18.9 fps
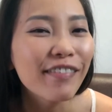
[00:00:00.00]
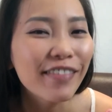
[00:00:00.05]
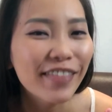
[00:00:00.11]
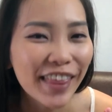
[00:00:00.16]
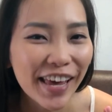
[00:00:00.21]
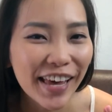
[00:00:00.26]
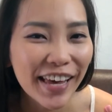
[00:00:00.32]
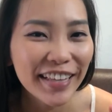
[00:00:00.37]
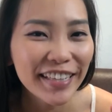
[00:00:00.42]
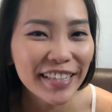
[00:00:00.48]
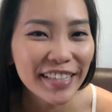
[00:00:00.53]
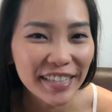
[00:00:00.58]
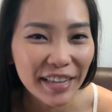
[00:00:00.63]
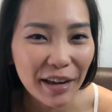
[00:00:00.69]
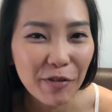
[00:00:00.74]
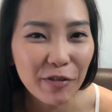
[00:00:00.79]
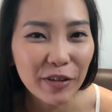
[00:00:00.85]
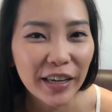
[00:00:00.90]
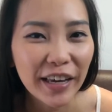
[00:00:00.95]
then
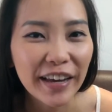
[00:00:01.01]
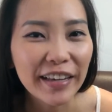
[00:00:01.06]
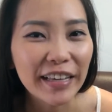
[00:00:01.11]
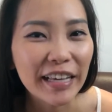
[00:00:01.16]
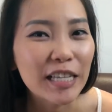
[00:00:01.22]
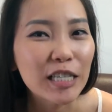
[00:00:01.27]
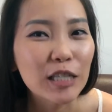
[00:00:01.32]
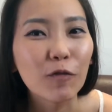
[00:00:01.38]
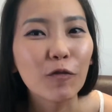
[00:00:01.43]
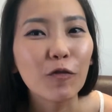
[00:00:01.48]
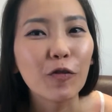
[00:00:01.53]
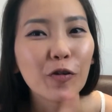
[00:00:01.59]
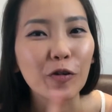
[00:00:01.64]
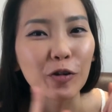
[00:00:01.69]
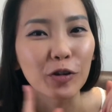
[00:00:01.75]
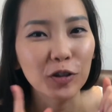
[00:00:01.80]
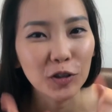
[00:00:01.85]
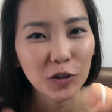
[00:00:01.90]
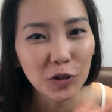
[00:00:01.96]
self care is for
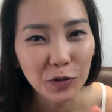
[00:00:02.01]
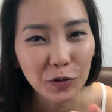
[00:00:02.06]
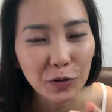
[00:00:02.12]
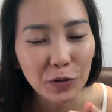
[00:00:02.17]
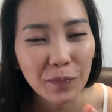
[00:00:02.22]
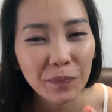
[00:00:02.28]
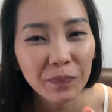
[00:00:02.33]
you.